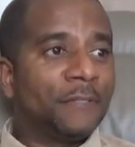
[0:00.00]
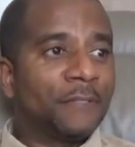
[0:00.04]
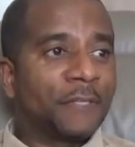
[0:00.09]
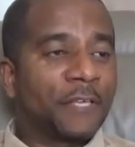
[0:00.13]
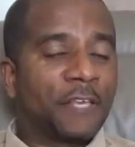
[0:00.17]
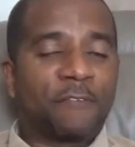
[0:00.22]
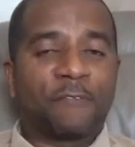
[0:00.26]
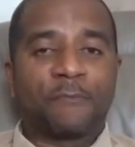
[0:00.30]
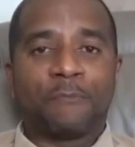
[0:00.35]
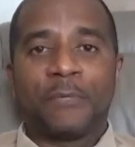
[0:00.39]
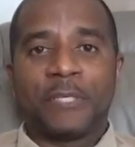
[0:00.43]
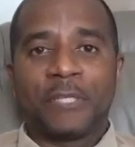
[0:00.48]

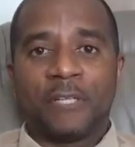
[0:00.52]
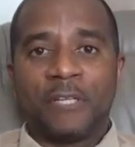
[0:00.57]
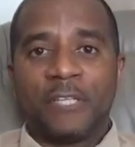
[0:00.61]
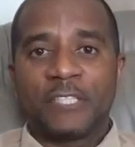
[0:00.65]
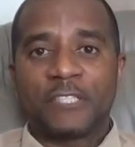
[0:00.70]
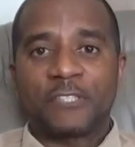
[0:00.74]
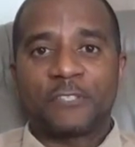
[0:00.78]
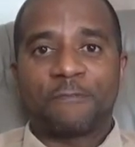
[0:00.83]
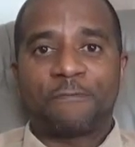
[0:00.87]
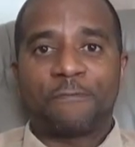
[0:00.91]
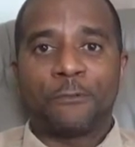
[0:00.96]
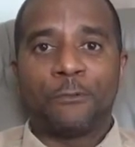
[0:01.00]
giving me the
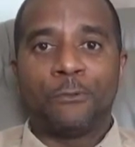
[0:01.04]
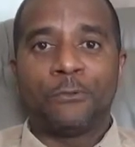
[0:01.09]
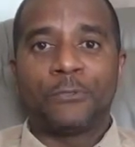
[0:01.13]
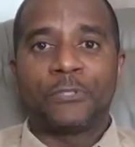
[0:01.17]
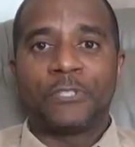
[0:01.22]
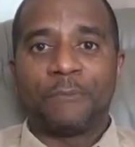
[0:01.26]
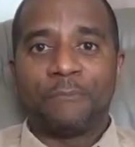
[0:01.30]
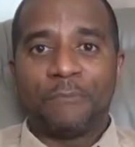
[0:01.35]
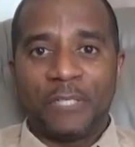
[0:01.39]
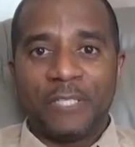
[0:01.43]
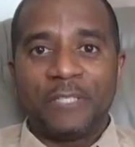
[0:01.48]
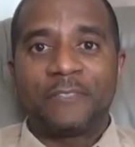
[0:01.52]
list of foods
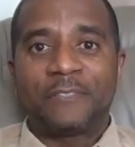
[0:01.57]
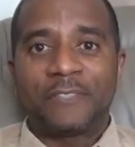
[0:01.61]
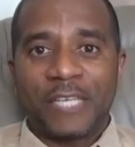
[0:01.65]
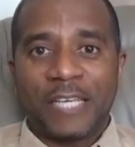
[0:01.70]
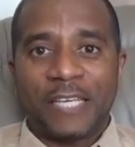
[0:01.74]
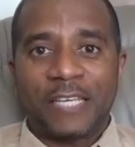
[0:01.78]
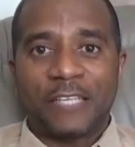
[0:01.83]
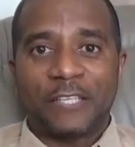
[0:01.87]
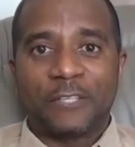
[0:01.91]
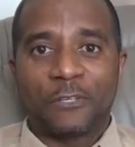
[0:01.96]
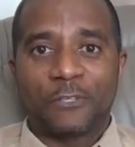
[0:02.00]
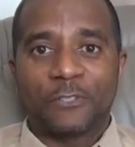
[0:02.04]
and me
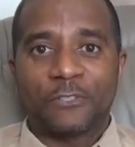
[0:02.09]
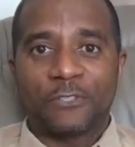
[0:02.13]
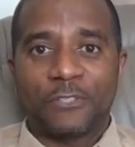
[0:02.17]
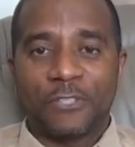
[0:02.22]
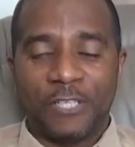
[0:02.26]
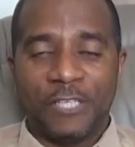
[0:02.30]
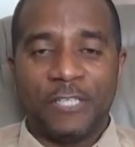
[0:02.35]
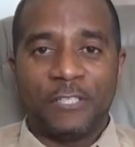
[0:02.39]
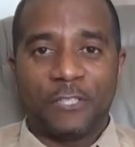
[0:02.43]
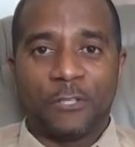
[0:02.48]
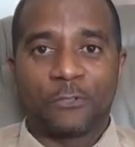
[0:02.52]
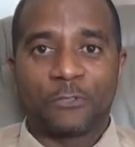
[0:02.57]

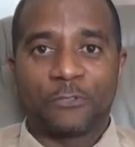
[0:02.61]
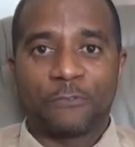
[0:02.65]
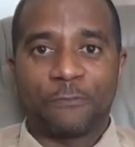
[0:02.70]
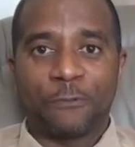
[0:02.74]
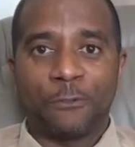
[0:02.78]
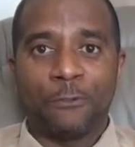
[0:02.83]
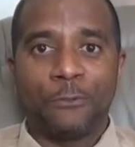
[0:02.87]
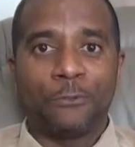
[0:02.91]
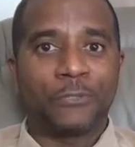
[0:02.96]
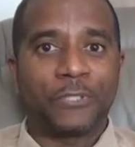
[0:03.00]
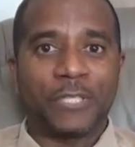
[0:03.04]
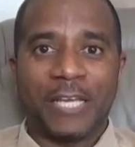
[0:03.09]
eating those
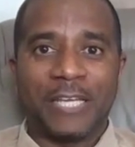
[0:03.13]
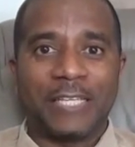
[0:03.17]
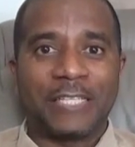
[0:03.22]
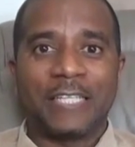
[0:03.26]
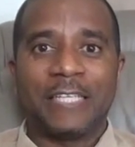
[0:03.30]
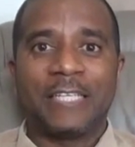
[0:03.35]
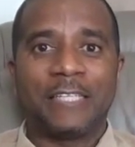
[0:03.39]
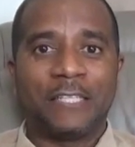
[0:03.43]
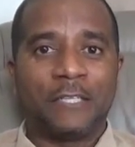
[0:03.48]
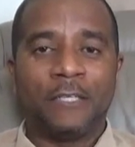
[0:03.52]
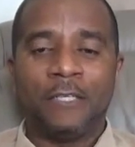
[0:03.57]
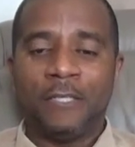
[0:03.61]
foods, and
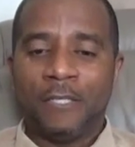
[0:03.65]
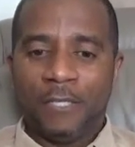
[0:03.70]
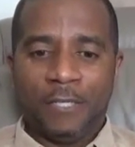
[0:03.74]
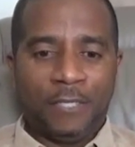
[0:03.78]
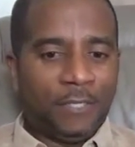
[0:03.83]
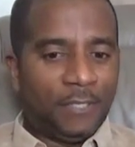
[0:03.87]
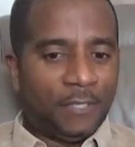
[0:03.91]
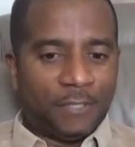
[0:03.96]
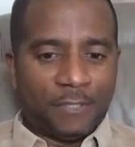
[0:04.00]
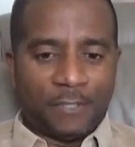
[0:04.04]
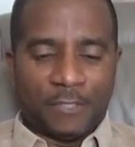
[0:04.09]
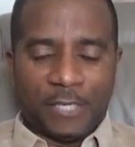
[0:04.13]
then
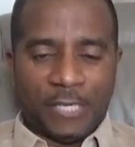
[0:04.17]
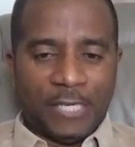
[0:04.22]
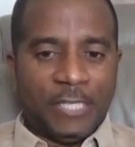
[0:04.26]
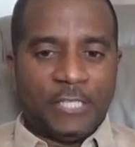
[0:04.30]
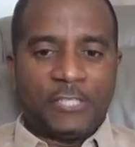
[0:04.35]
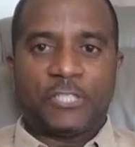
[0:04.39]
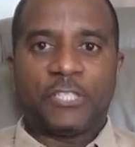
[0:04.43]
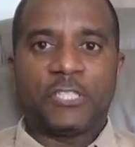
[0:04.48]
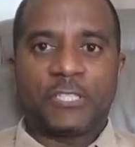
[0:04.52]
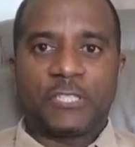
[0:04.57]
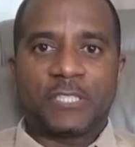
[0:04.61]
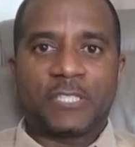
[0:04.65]
the
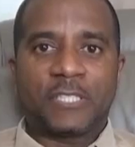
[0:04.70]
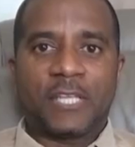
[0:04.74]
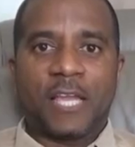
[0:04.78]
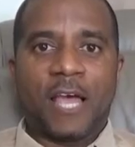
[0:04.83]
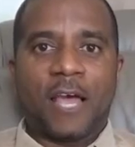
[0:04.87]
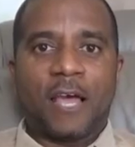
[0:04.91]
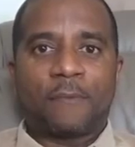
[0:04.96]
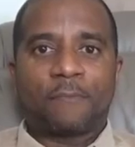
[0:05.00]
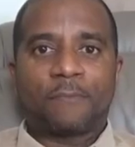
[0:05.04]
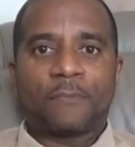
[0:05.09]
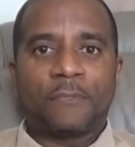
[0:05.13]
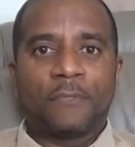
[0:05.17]
itching
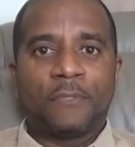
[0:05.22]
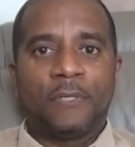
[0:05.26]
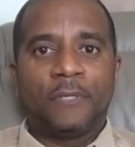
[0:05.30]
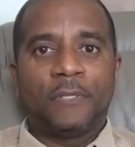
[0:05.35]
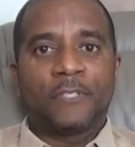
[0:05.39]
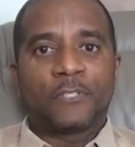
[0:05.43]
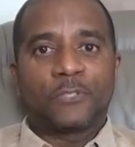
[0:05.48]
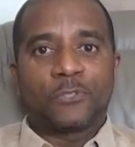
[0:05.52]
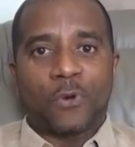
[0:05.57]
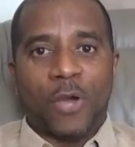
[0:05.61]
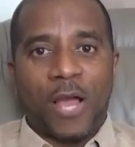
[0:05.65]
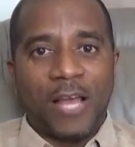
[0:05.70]
stopped.
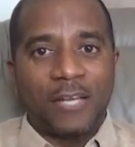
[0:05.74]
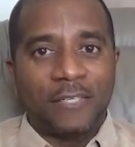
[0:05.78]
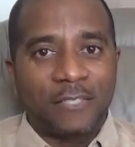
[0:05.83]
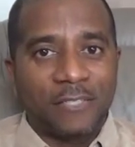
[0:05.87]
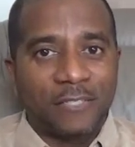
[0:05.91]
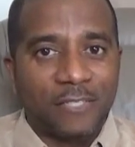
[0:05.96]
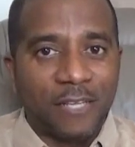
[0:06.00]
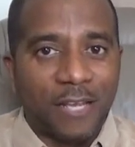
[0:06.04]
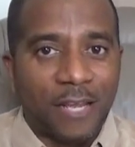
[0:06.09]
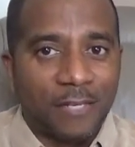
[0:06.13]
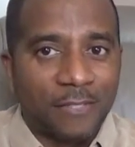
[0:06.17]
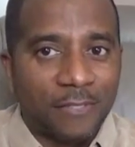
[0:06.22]
So I
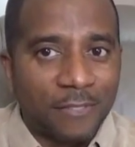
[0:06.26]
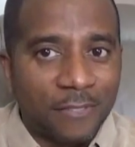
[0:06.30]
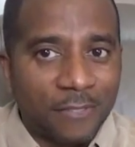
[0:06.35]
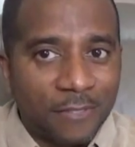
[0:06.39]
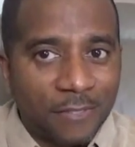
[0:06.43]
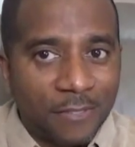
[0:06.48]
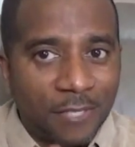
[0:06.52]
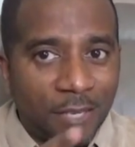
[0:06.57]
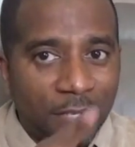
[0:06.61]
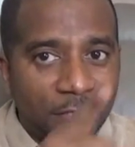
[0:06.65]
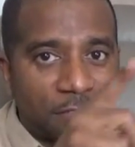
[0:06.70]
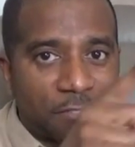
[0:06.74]
decided to
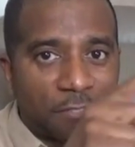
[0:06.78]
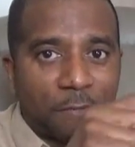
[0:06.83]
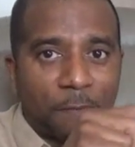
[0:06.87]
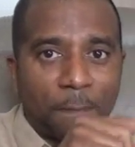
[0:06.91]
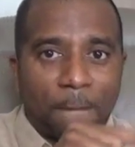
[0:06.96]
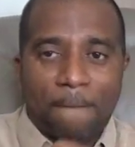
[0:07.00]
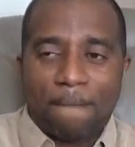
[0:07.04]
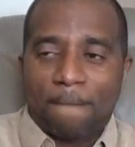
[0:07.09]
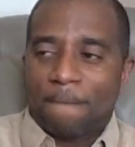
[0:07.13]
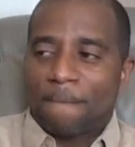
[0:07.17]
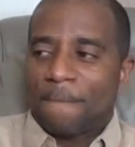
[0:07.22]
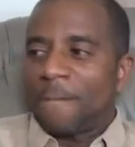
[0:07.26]
test them.
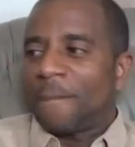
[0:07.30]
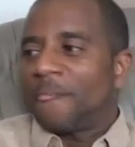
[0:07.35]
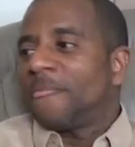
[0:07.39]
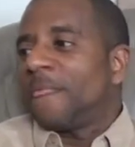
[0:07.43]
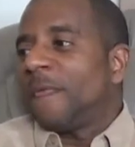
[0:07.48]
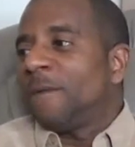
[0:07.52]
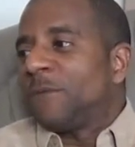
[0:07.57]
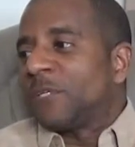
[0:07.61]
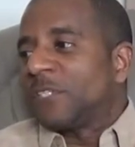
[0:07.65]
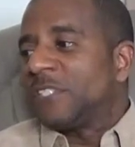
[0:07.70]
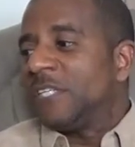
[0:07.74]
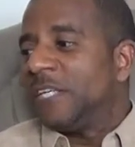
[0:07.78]

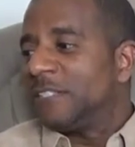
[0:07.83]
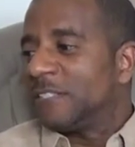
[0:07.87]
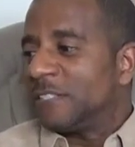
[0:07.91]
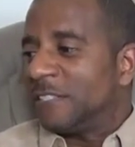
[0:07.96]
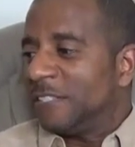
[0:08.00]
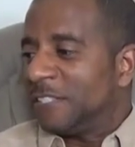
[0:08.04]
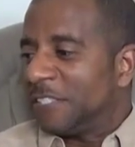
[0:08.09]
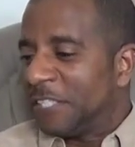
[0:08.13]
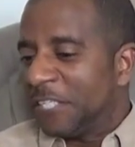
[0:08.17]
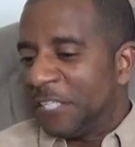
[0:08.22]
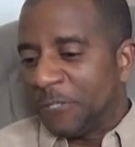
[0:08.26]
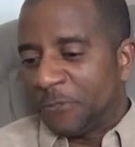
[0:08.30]
I'm gonna test
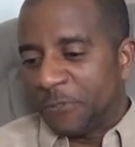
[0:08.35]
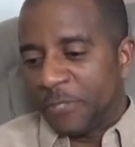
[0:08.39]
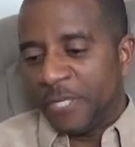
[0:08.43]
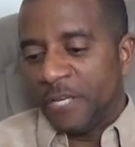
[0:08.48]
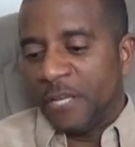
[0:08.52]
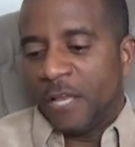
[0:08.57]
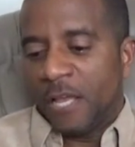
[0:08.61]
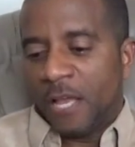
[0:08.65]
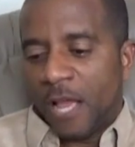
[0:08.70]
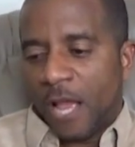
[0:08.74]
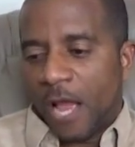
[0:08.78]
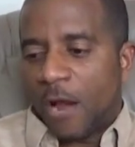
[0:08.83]
this theory.
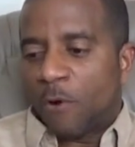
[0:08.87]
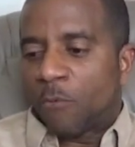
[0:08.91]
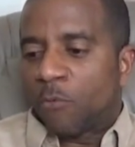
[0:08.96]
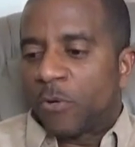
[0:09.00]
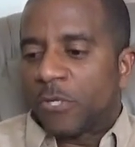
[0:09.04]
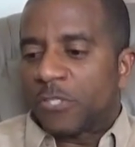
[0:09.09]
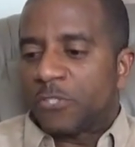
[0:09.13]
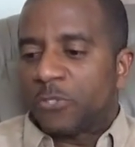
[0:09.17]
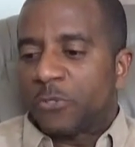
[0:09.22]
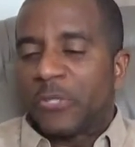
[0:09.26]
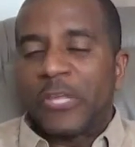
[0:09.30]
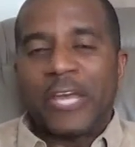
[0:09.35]
I
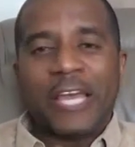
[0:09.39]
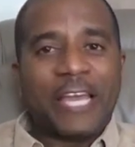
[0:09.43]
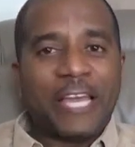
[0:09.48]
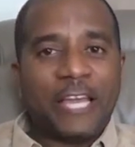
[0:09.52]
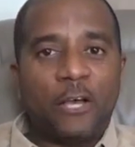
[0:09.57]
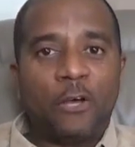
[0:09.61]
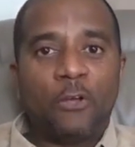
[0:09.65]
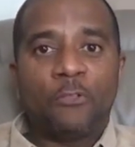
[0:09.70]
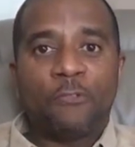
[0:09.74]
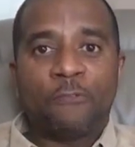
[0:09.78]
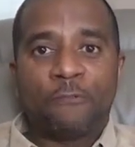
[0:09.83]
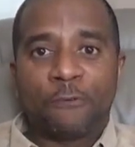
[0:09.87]
went to the
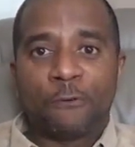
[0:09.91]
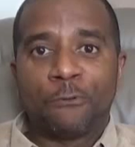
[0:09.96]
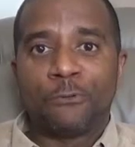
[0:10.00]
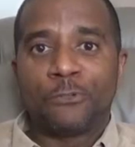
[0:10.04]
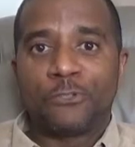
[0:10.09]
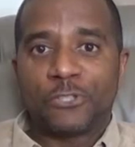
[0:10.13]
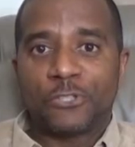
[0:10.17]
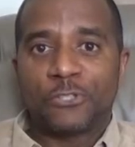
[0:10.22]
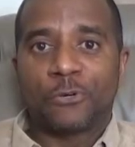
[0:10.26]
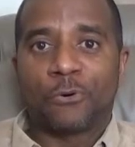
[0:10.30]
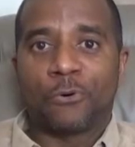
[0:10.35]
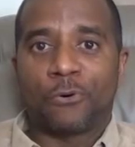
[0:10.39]
health food
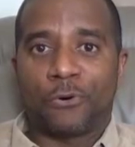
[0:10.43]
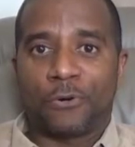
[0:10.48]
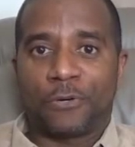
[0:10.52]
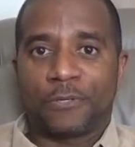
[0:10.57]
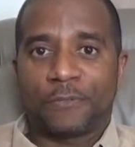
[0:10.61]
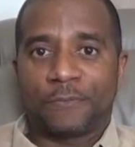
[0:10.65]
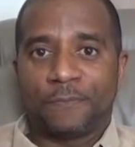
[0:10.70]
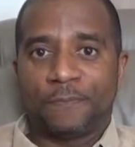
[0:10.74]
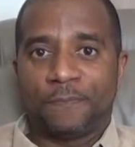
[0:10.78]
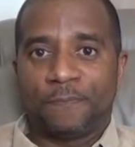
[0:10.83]
store.